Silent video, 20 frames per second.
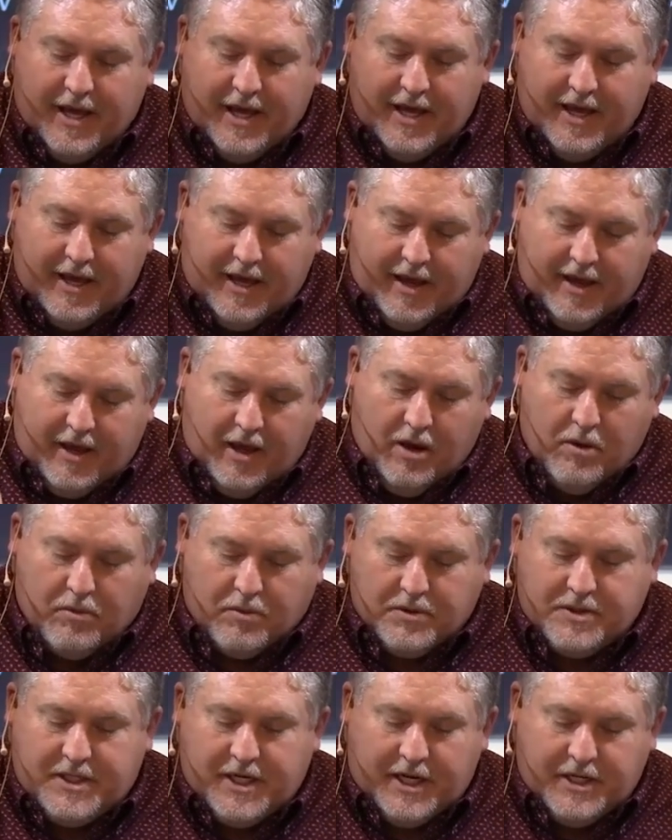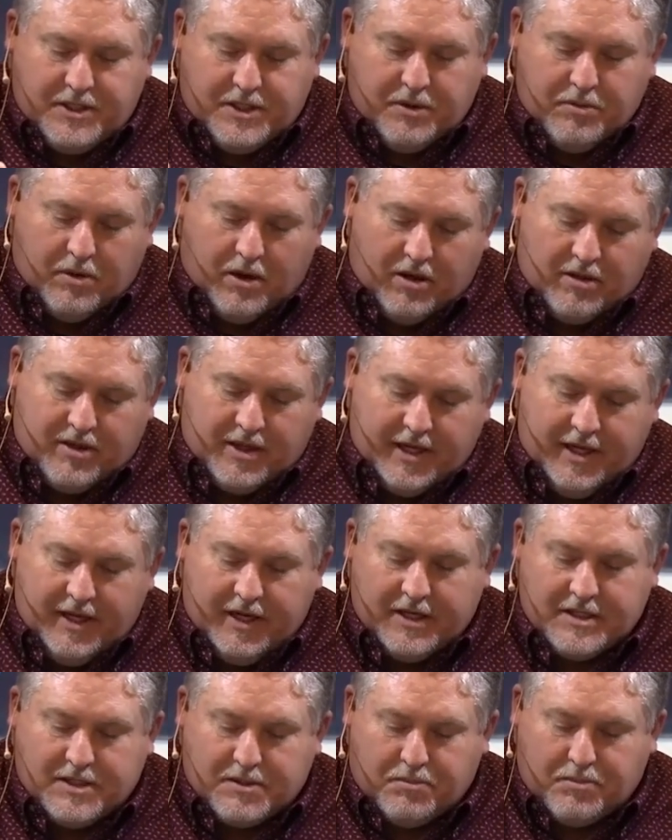he will teach you all
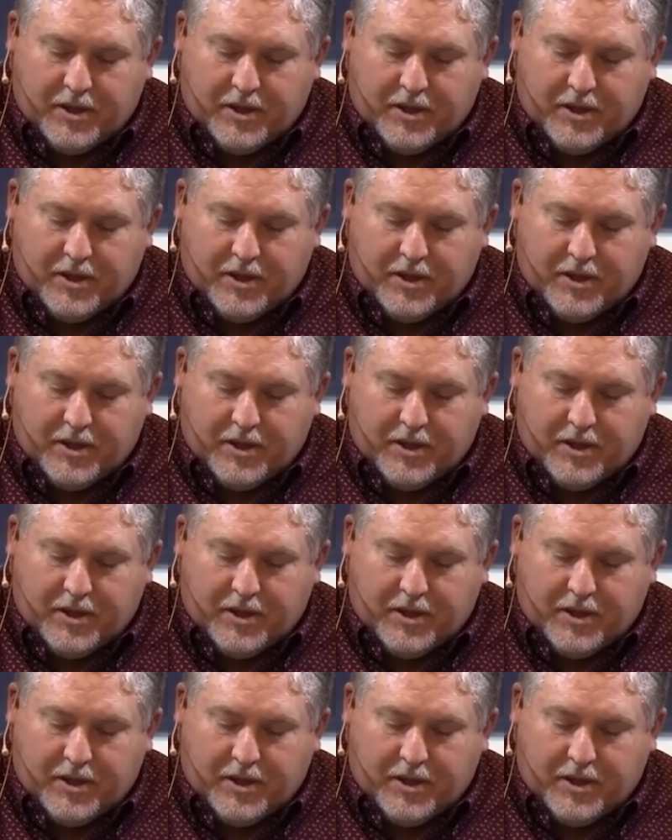things